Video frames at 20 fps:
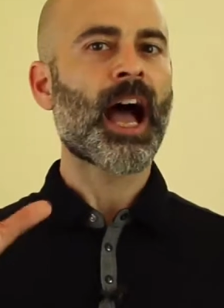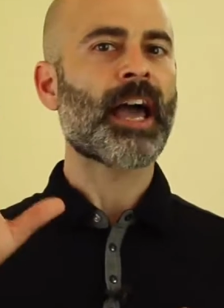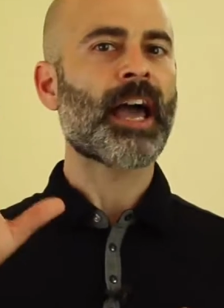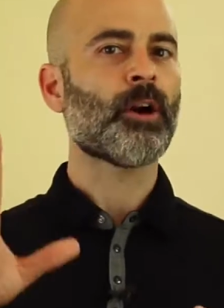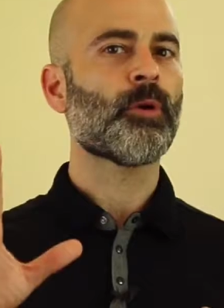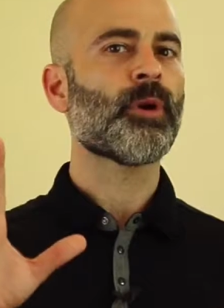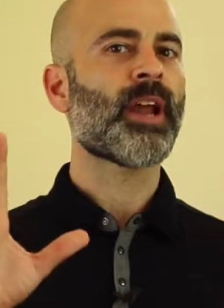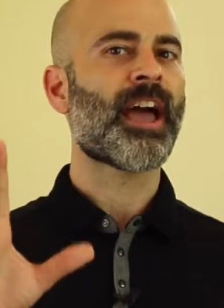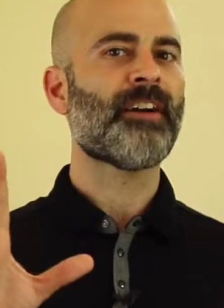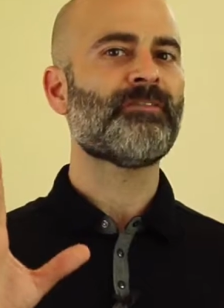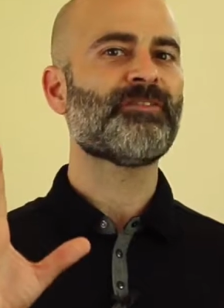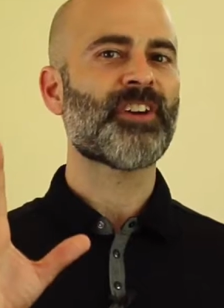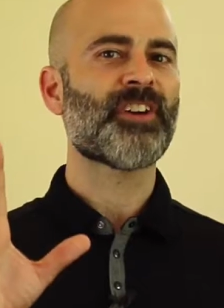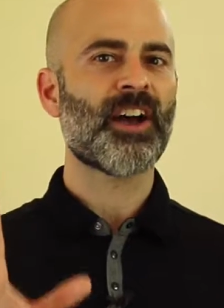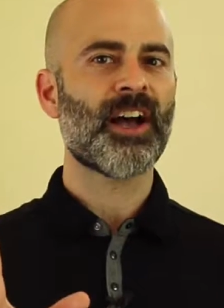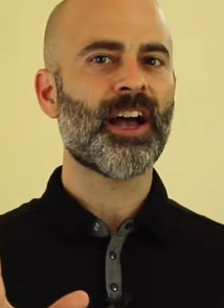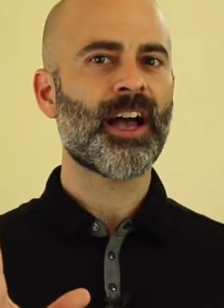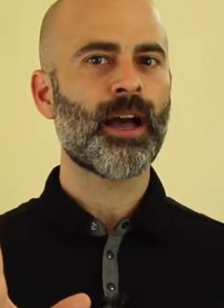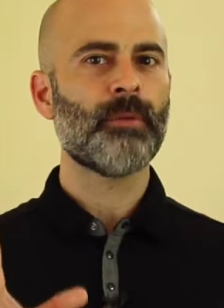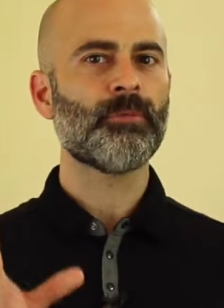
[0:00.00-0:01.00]
I don't have
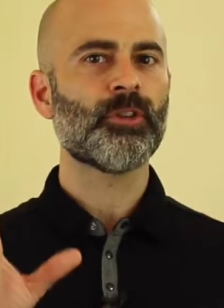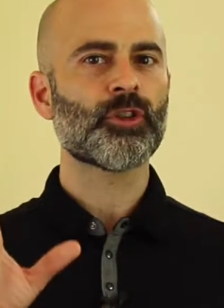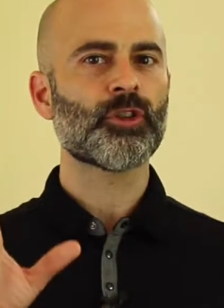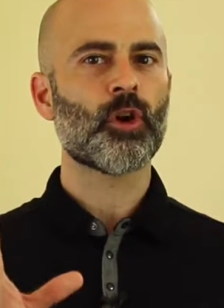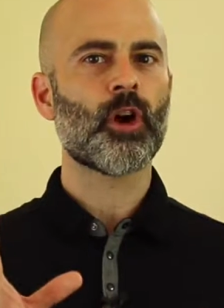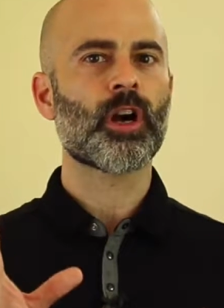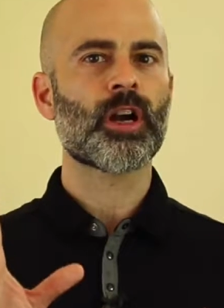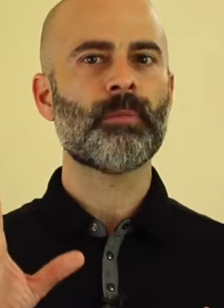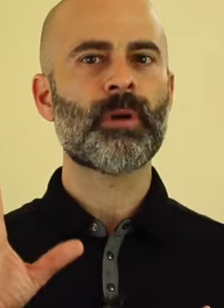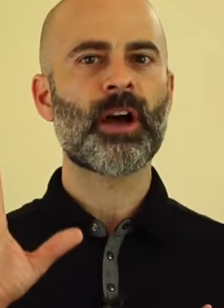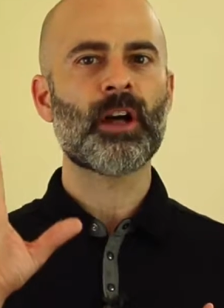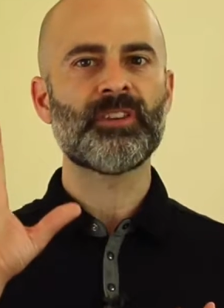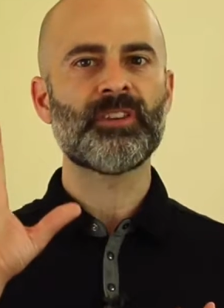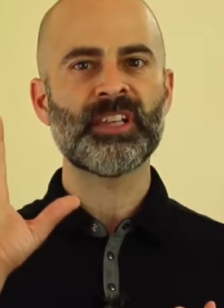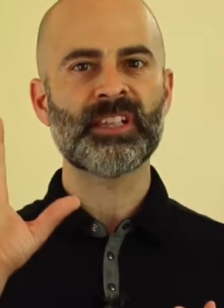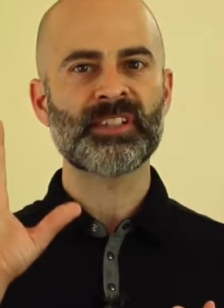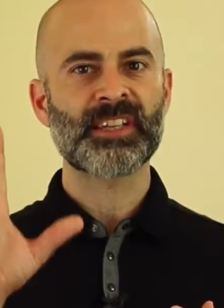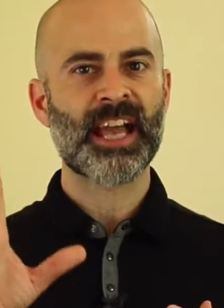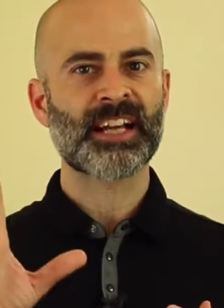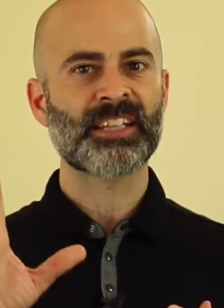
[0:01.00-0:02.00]
time to talk about
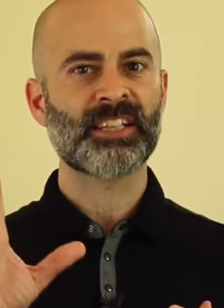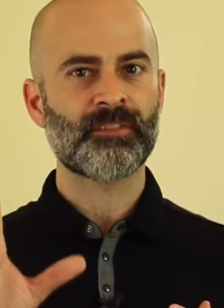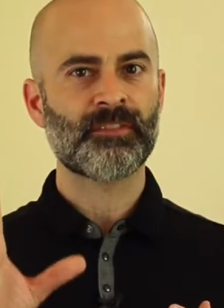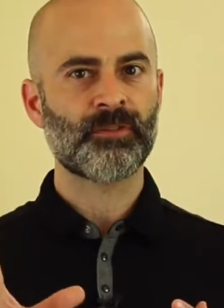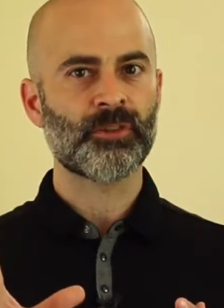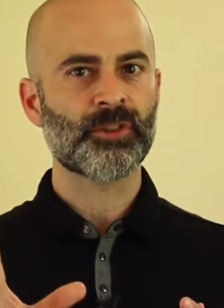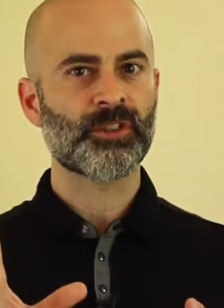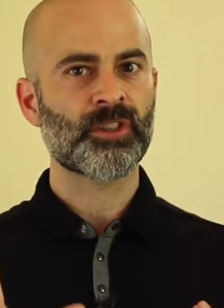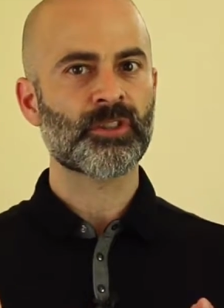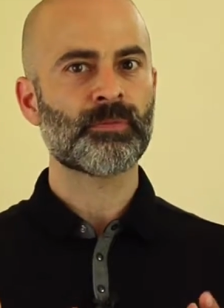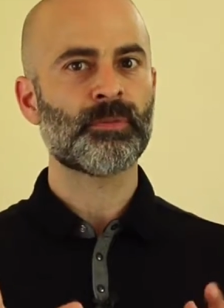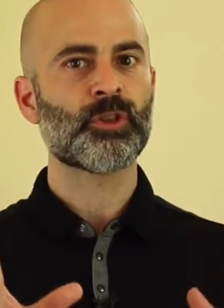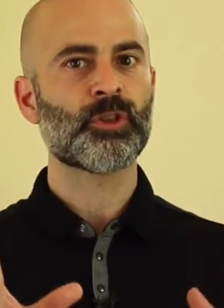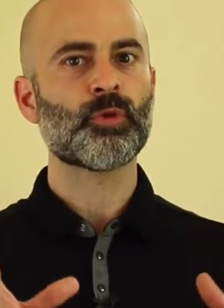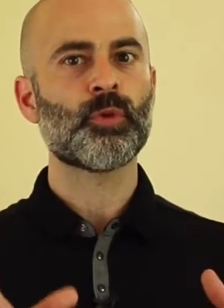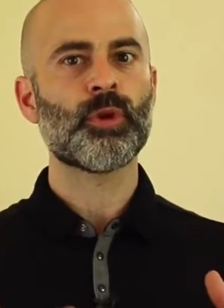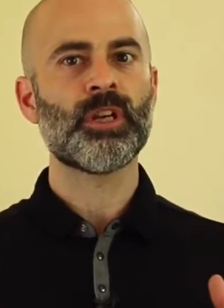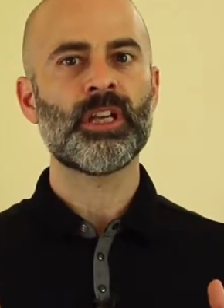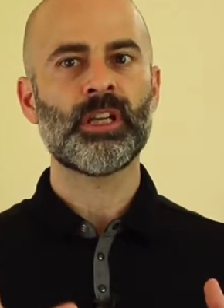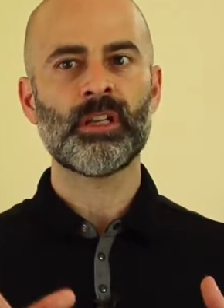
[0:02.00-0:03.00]
the exact differences
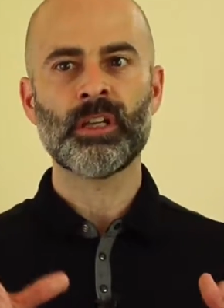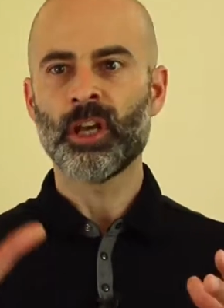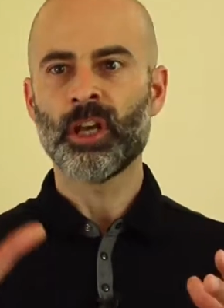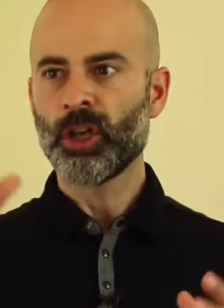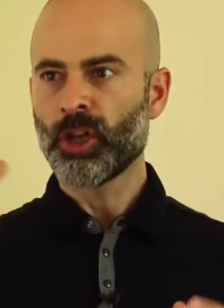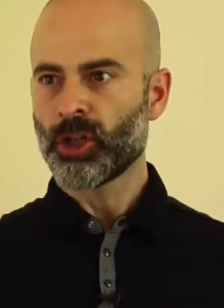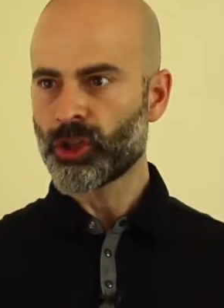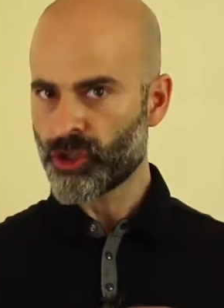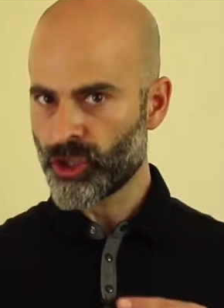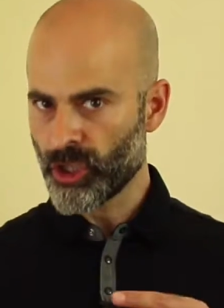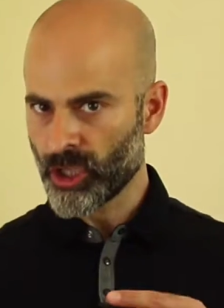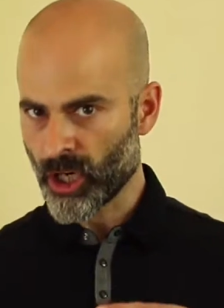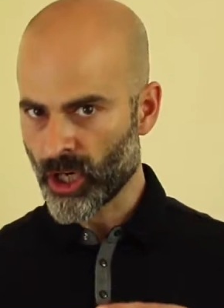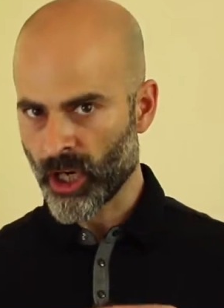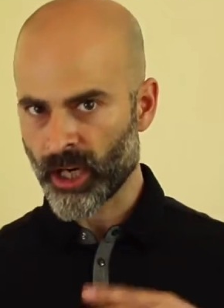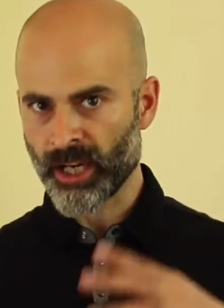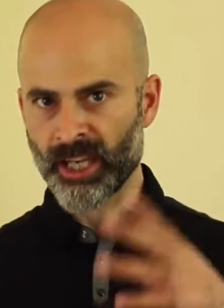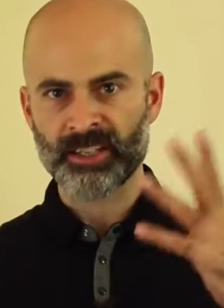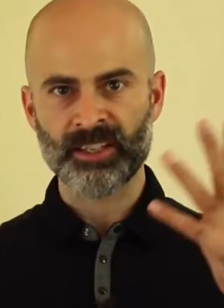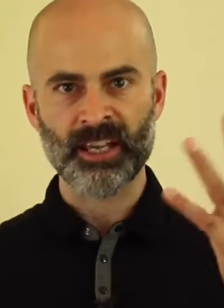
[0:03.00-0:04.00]
between
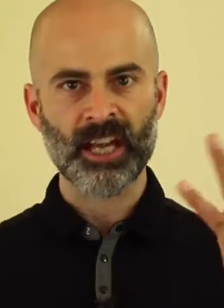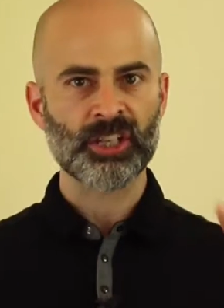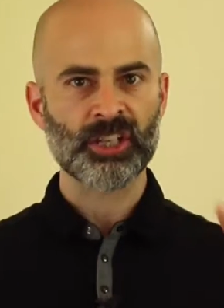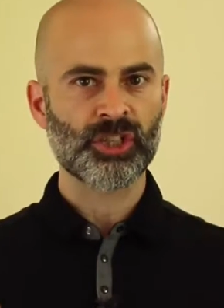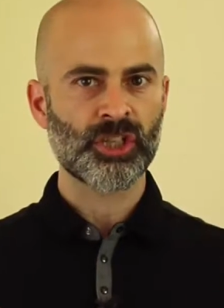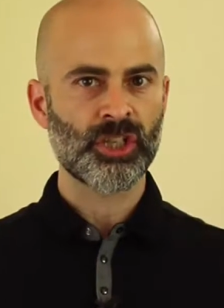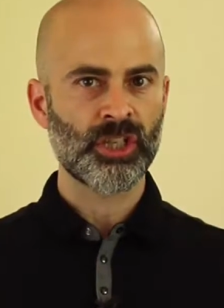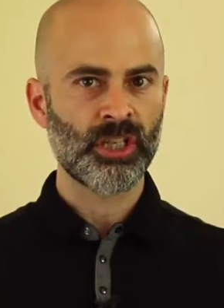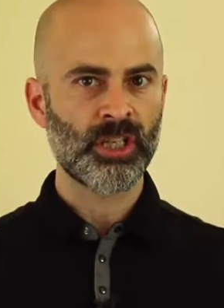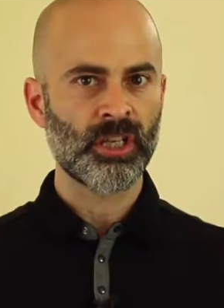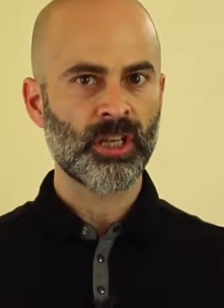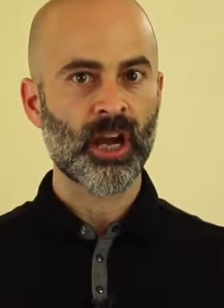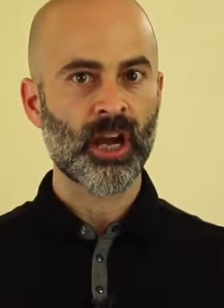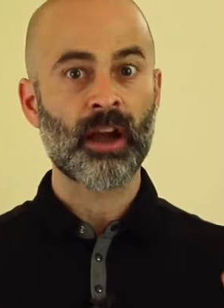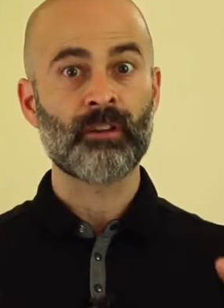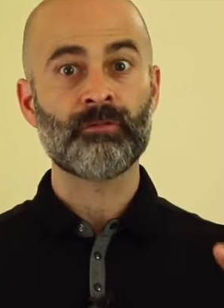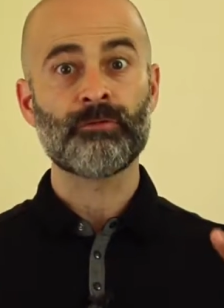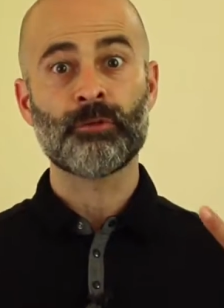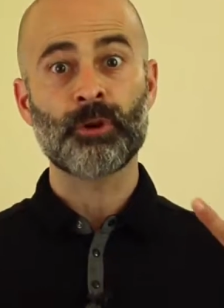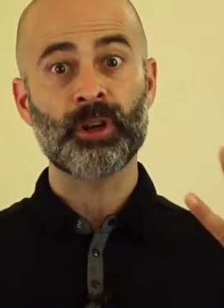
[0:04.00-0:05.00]
Qigong and Tai Chi.
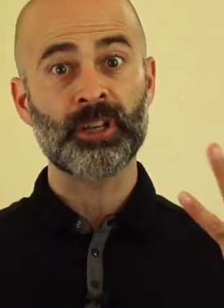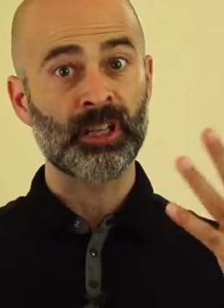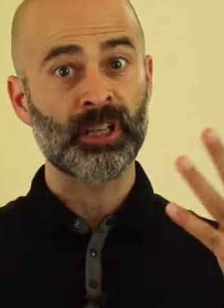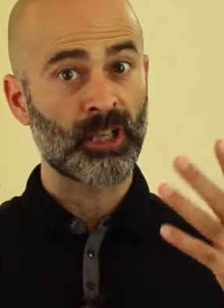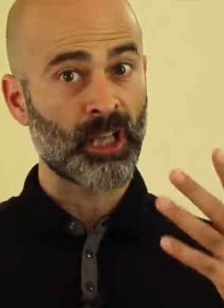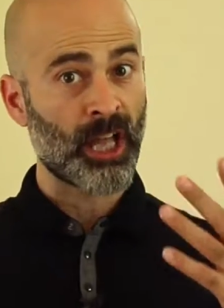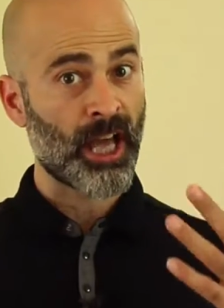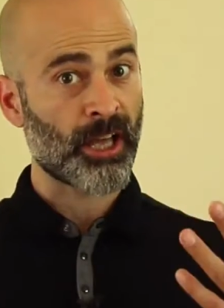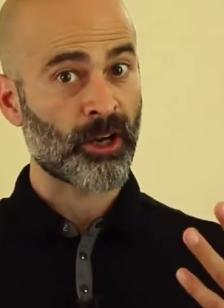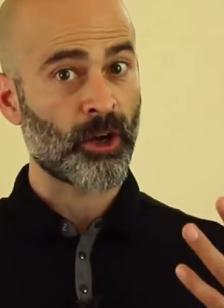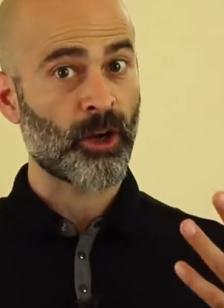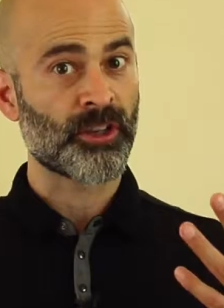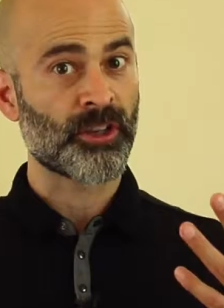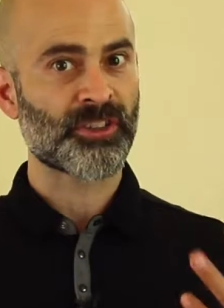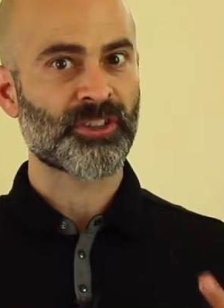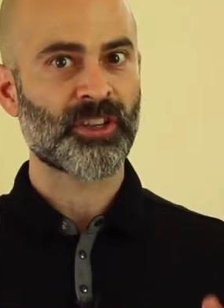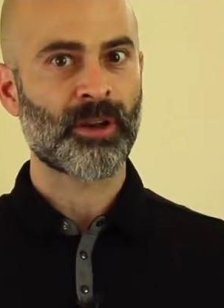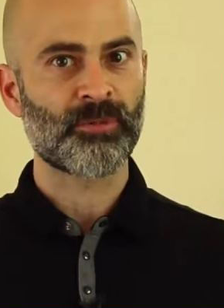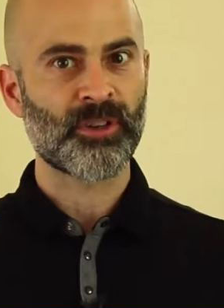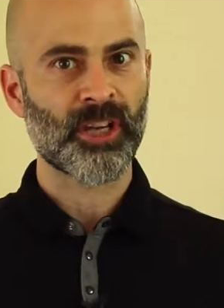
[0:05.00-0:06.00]
I've written a lot on the
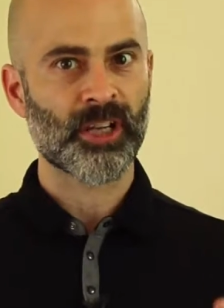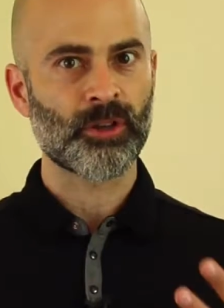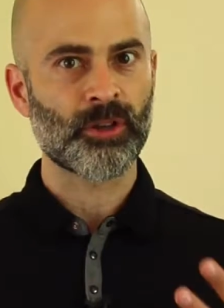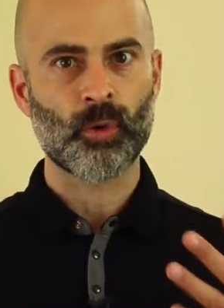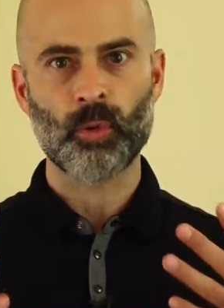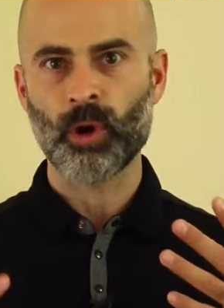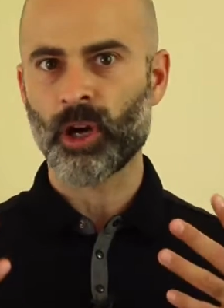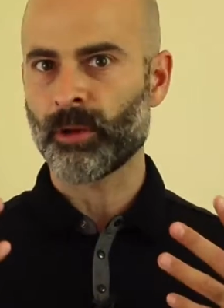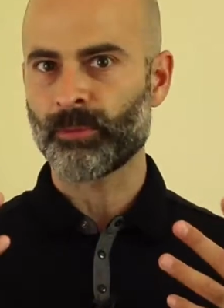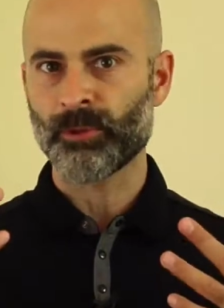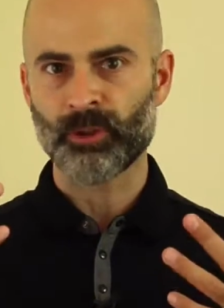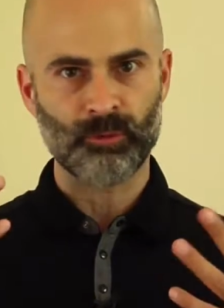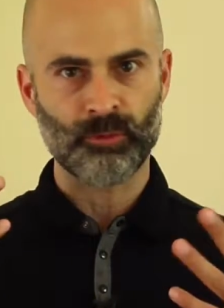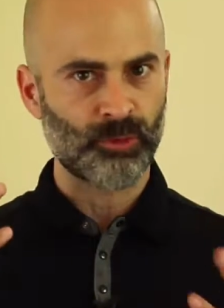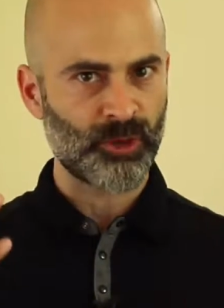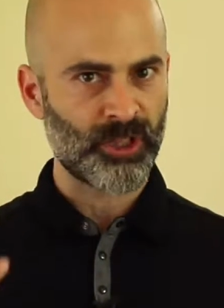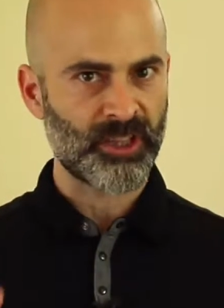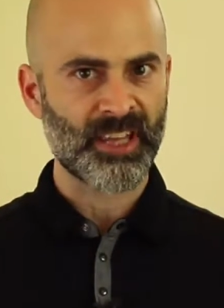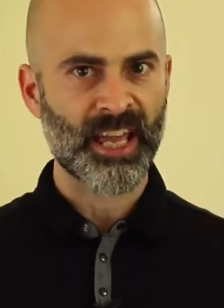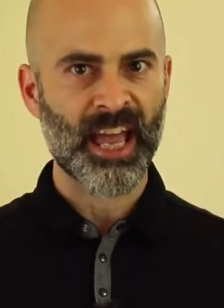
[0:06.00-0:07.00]
subject. You're welcome to
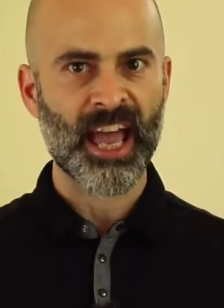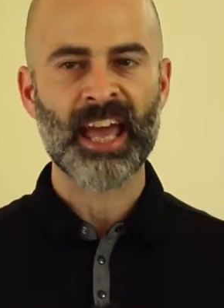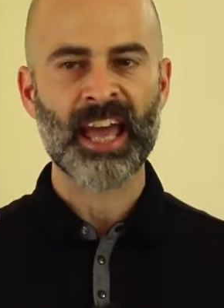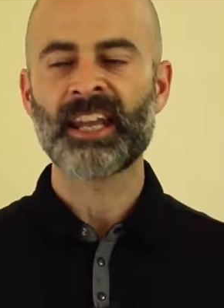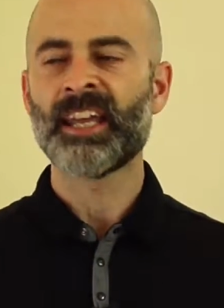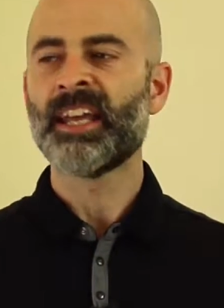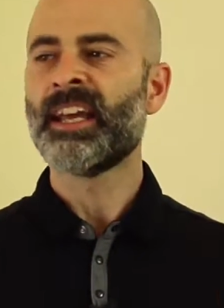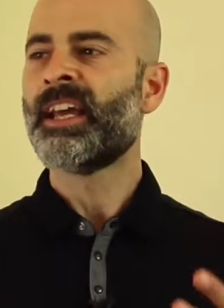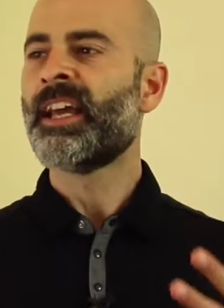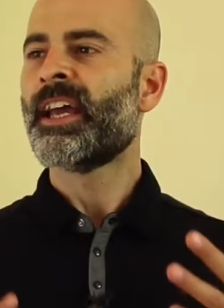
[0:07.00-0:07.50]
read that.